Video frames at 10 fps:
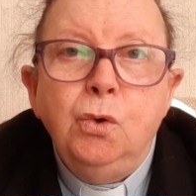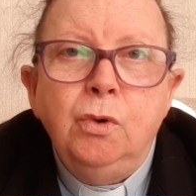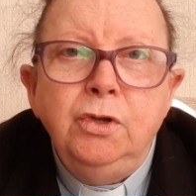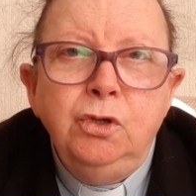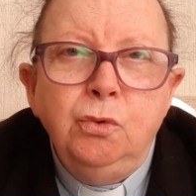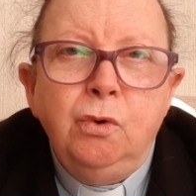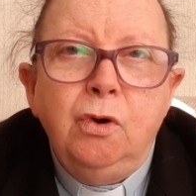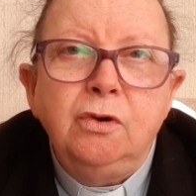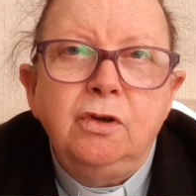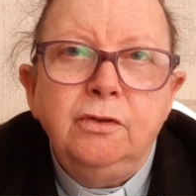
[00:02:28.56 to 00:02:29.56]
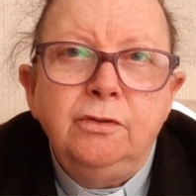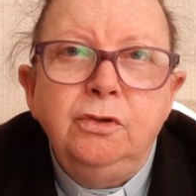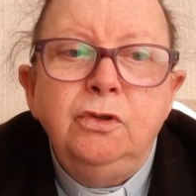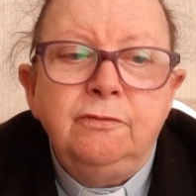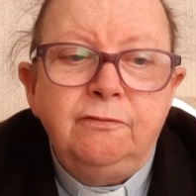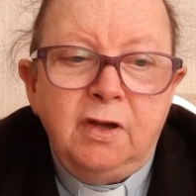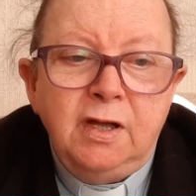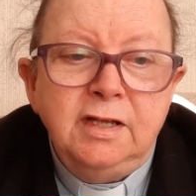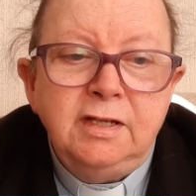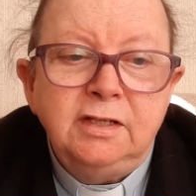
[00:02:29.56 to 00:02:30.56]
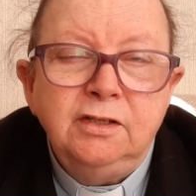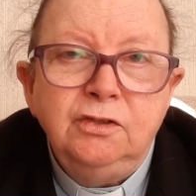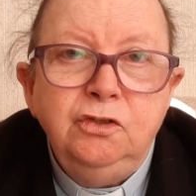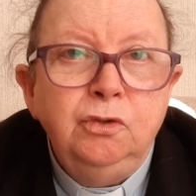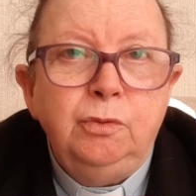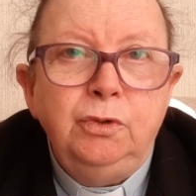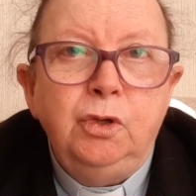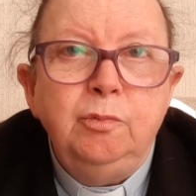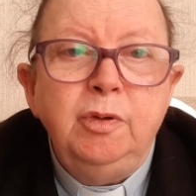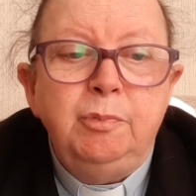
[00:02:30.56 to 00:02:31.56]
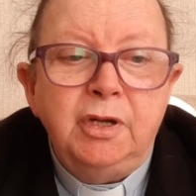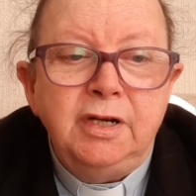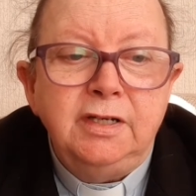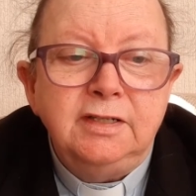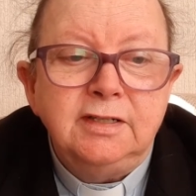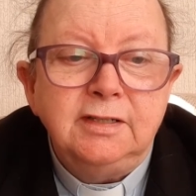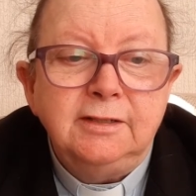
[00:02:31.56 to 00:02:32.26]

When you walk through the fire, you will not be burned.